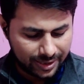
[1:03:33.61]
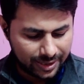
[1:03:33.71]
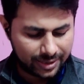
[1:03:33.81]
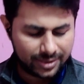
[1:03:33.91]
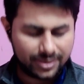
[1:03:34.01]

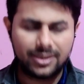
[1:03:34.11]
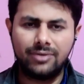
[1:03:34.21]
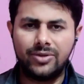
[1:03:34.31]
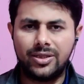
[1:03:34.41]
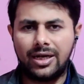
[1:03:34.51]
and this
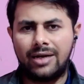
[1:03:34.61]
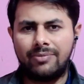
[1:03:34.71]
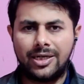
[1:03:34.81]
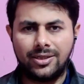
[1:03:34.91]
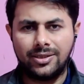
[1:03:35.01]
thing with r
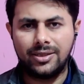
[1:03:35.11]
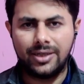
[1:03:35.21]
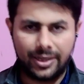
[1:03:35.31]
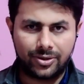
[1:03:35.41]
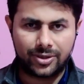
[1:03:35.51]
minus
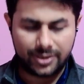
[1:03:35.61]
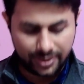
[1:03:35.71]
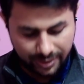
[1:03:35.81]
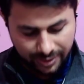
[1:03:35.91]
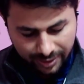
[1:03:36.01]
a cos
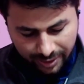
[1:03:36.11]
theta.